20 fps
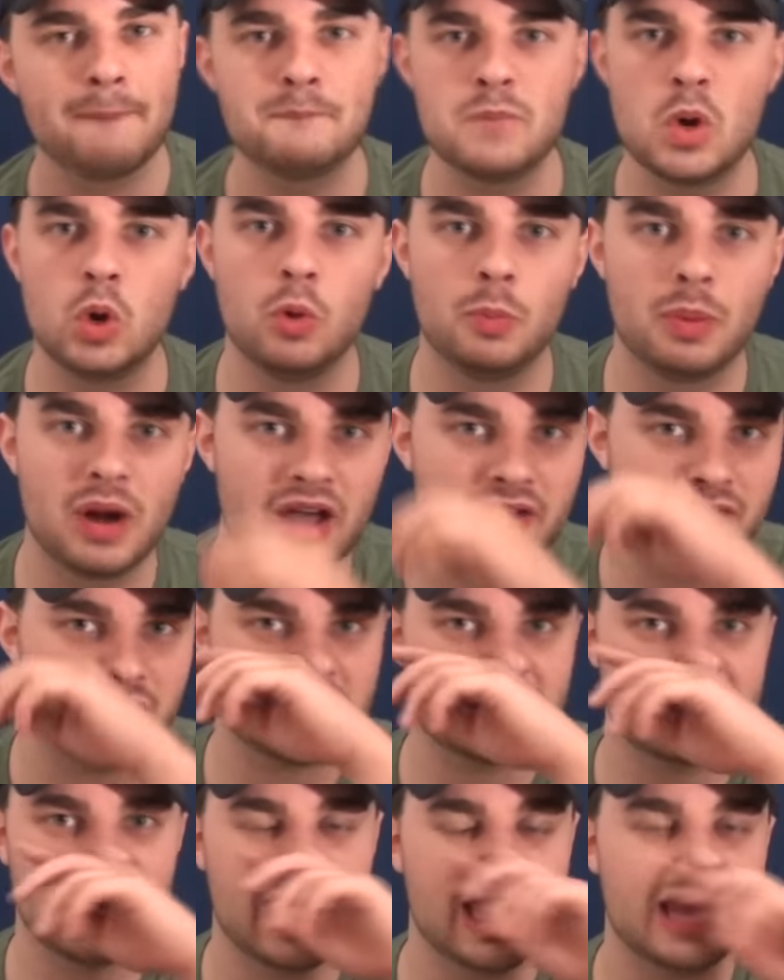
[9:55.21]
Albrighton the
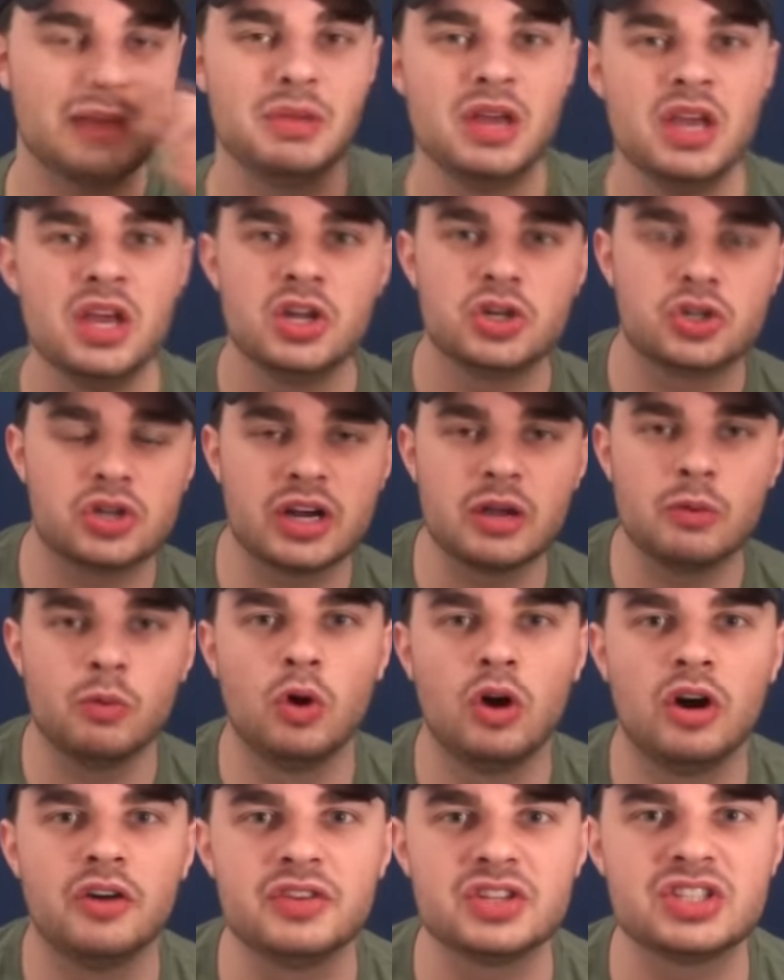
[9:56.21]
same,
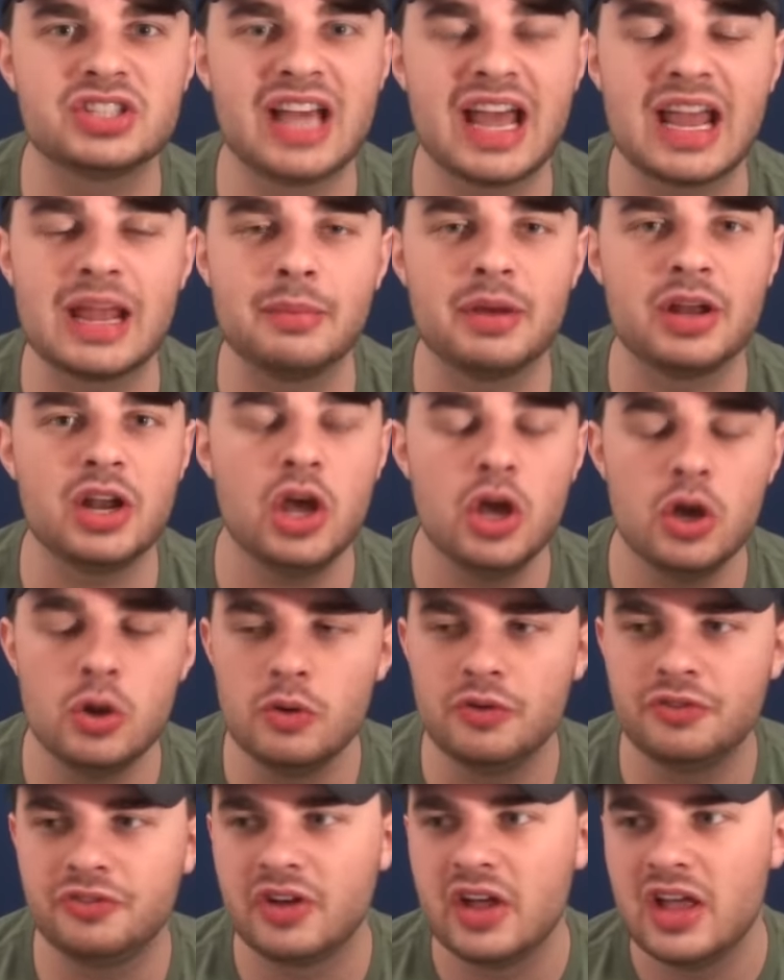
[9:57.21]
Drinkwater the same, and
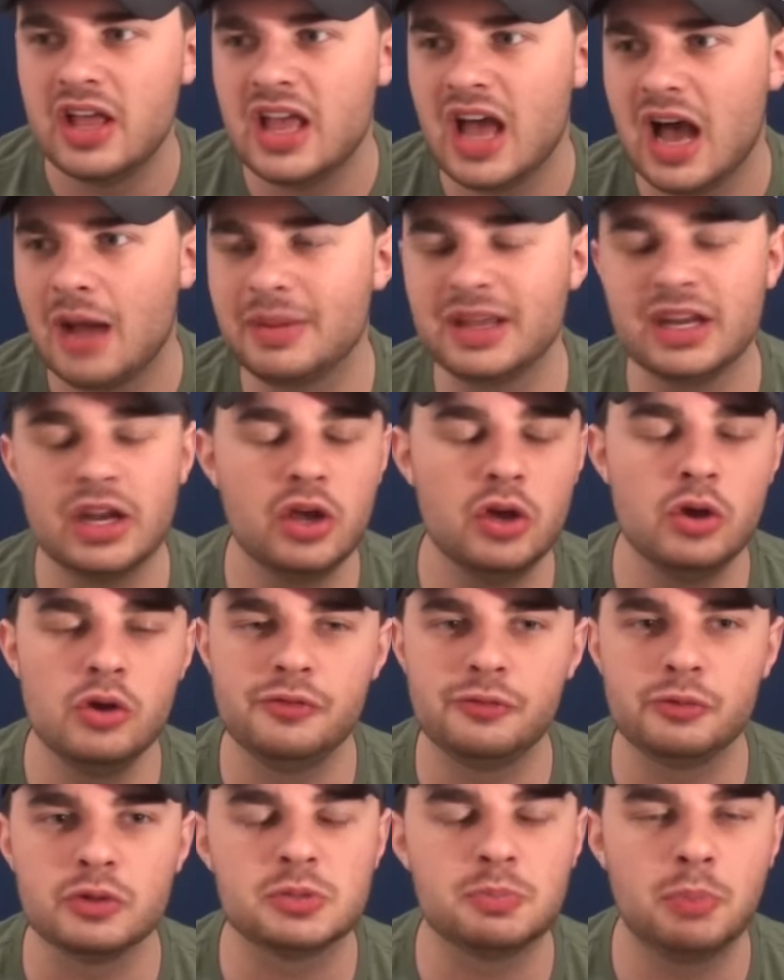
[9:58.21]
Hoof, I mean,
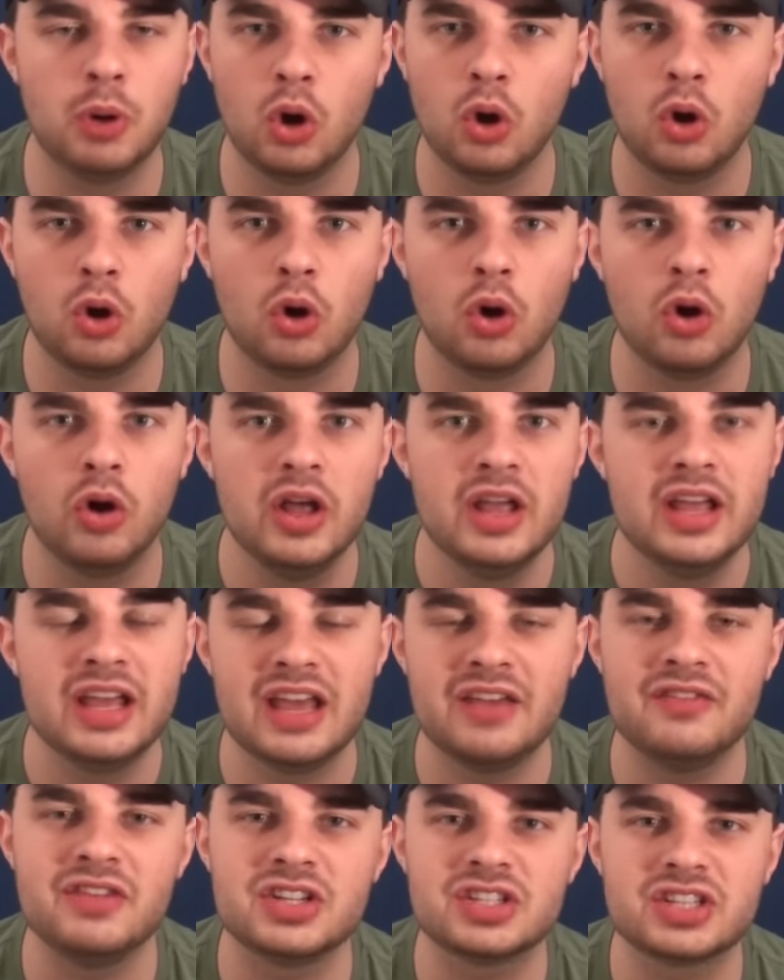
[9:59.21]
Hoof was poor
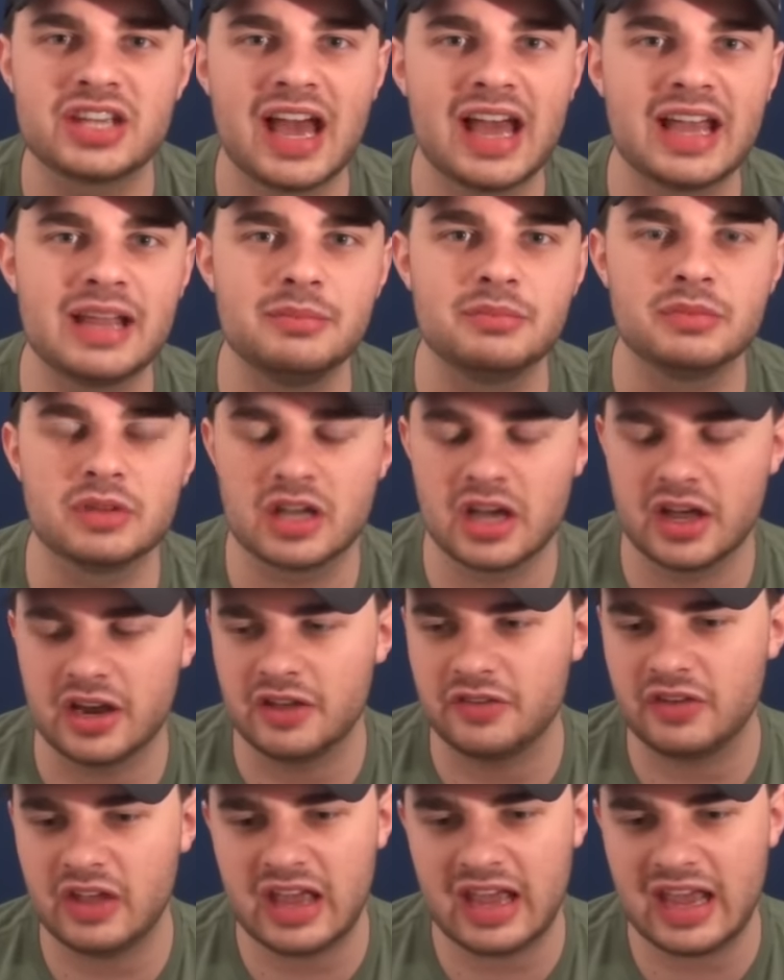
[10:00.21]
in this game, kind
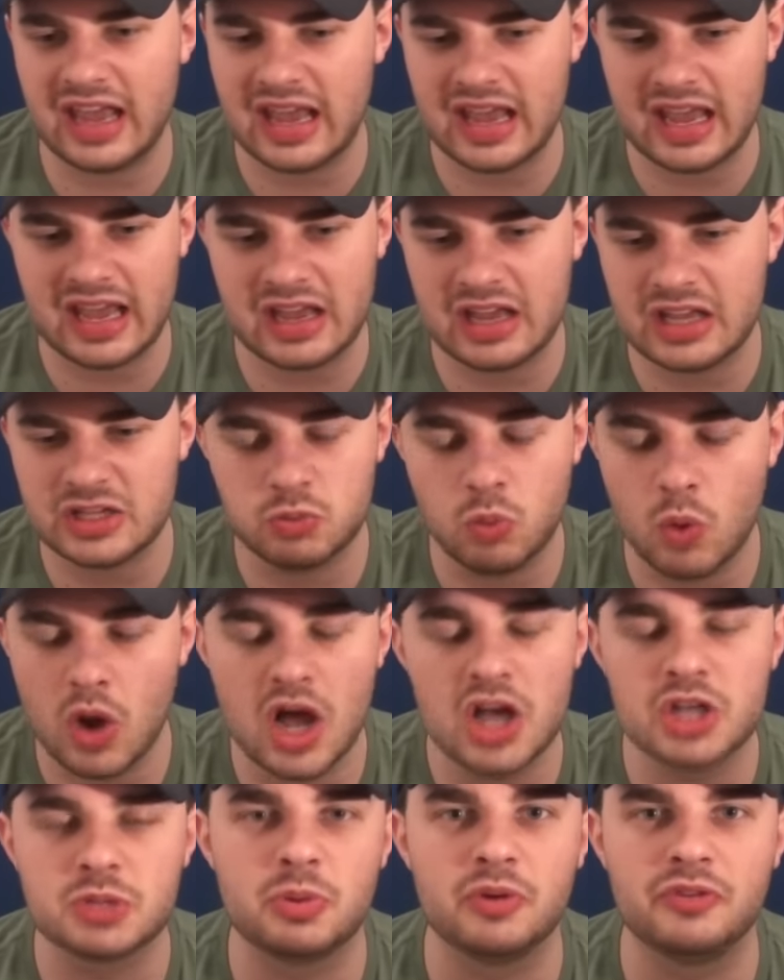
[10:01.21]
of his
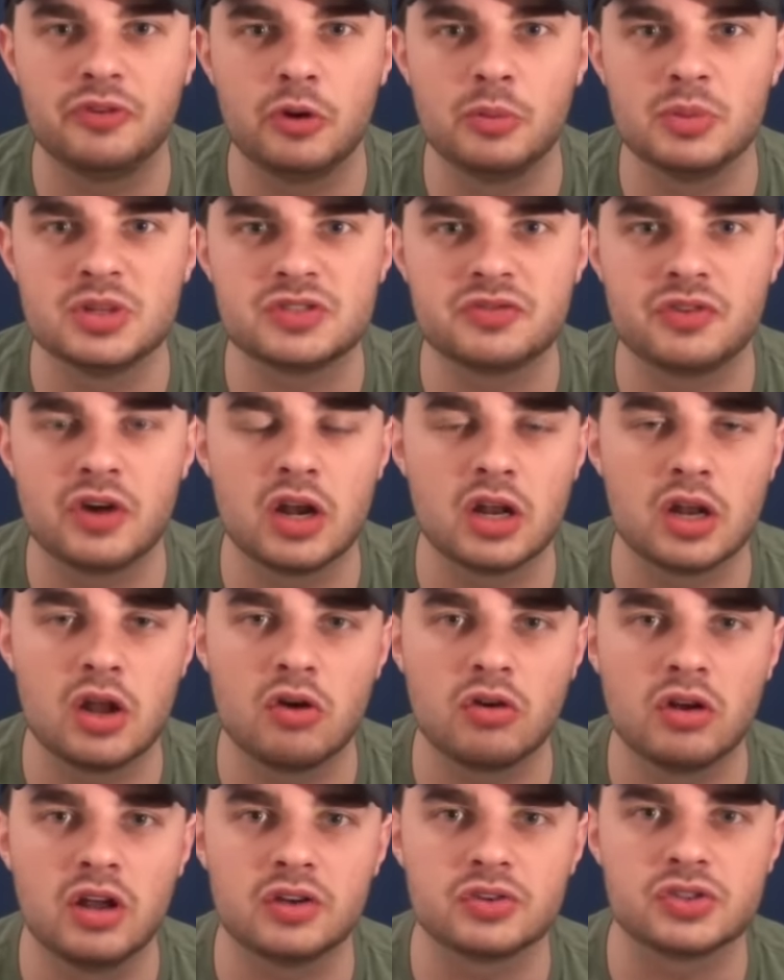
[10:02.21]
worst performance for a
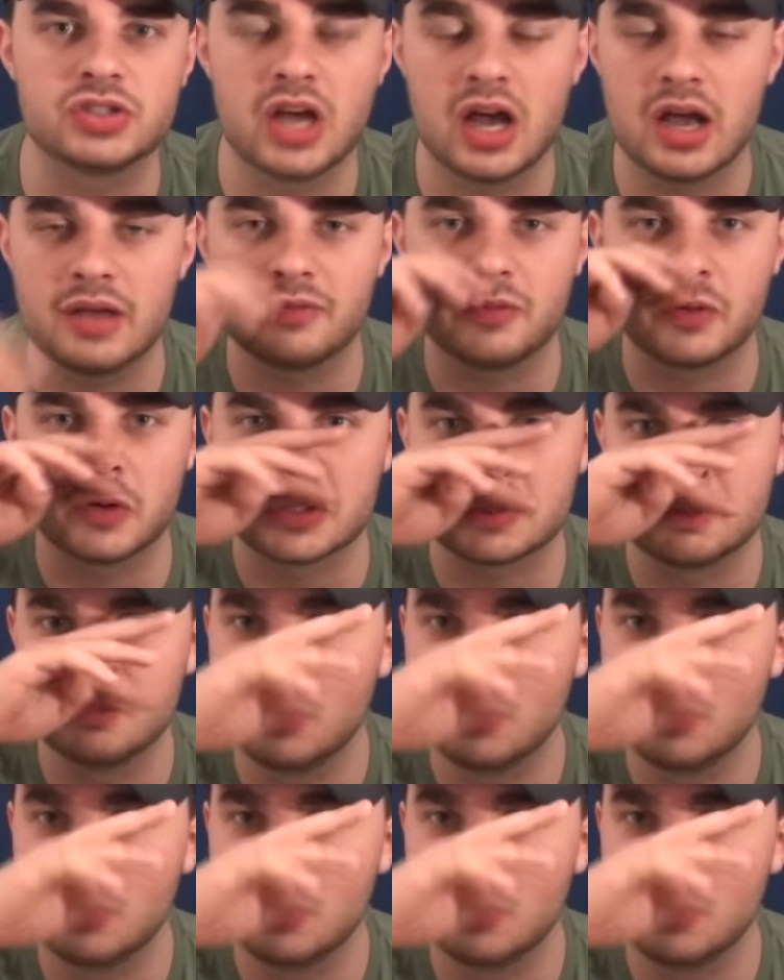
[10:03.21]
long, long time for us.